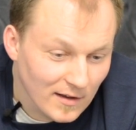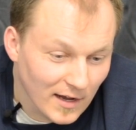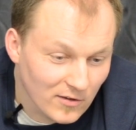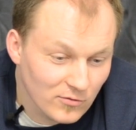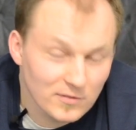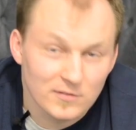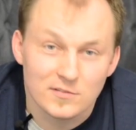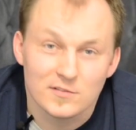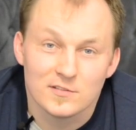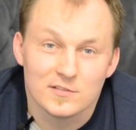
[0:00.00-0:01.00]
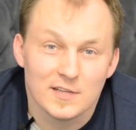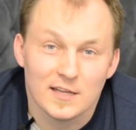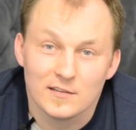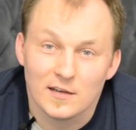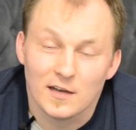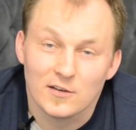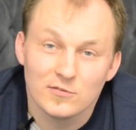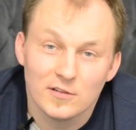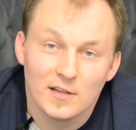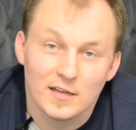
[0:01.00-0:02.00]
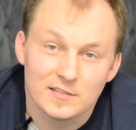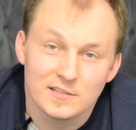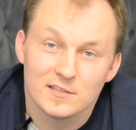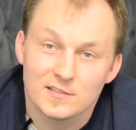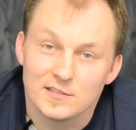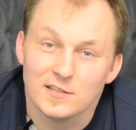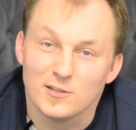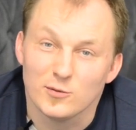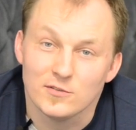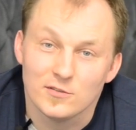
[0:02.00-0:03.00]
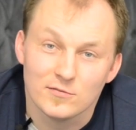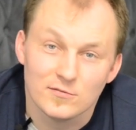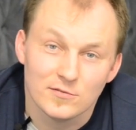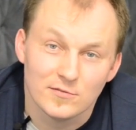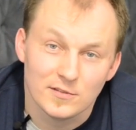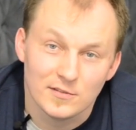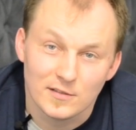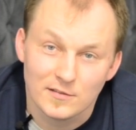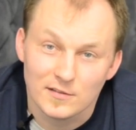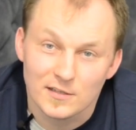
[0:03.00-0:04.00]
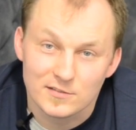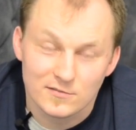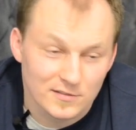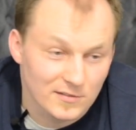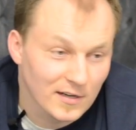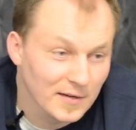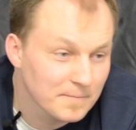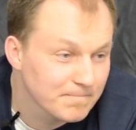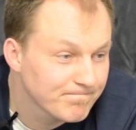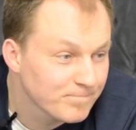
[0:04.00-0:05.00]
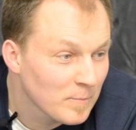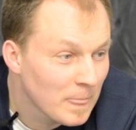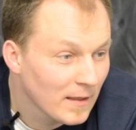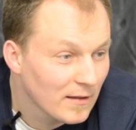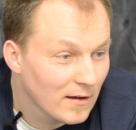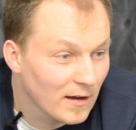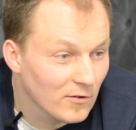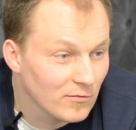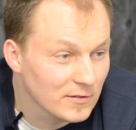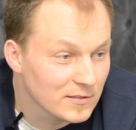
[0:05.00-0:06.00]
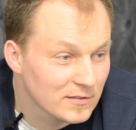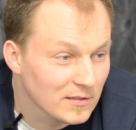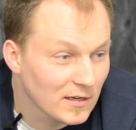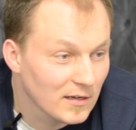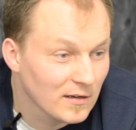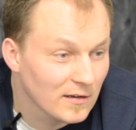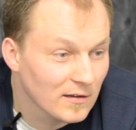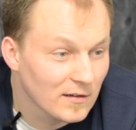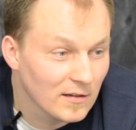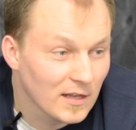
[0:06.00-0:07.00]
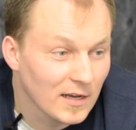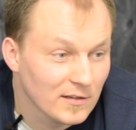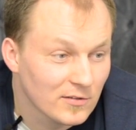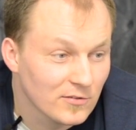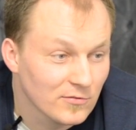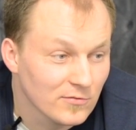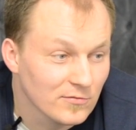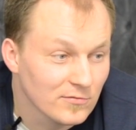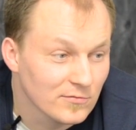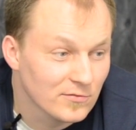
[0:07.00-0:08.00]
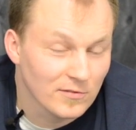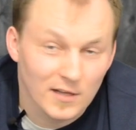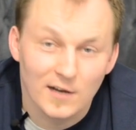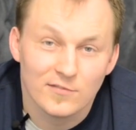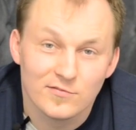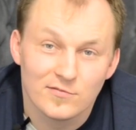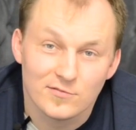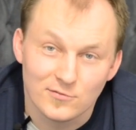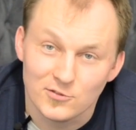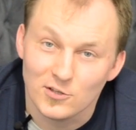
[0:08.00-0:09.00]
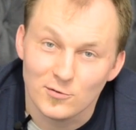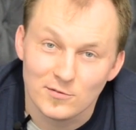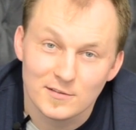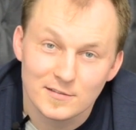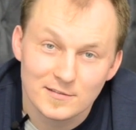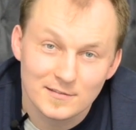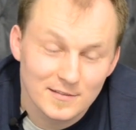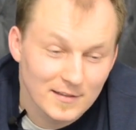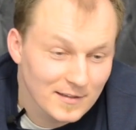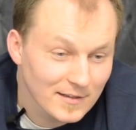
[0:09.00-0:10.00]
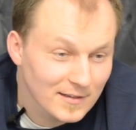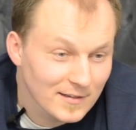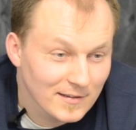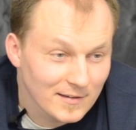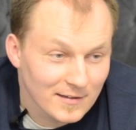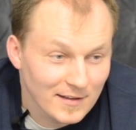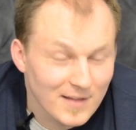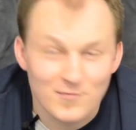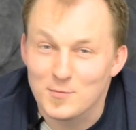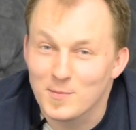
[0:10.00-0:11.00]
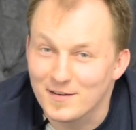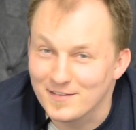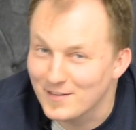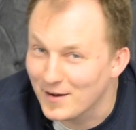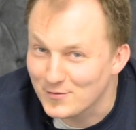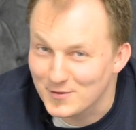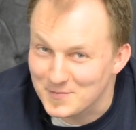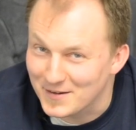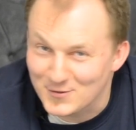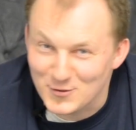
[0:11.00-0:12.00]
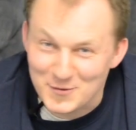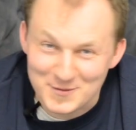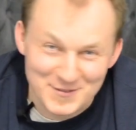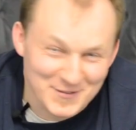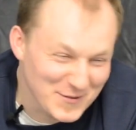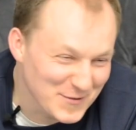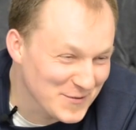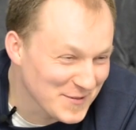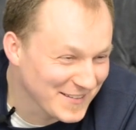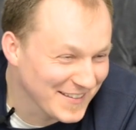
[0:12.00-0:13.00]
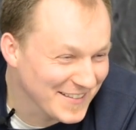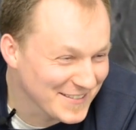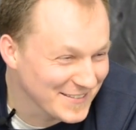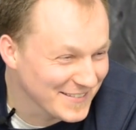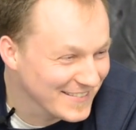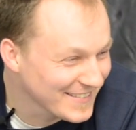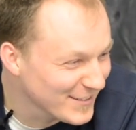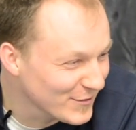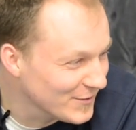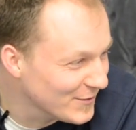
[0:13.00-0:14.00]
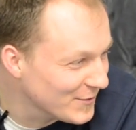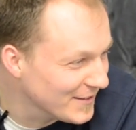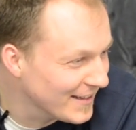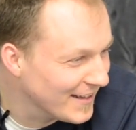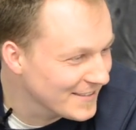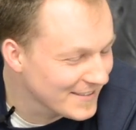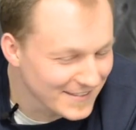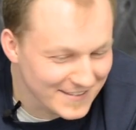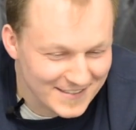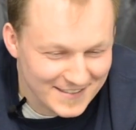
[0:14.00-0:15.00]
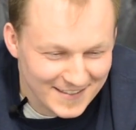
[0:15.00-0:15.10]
I couldn't stand. I couldn't like sit still, you know, during the, the lessons time. I always uh, liked to to laugh, to joke. Everybody laughed at my jokes, you know, during the lesson during, during the lessons.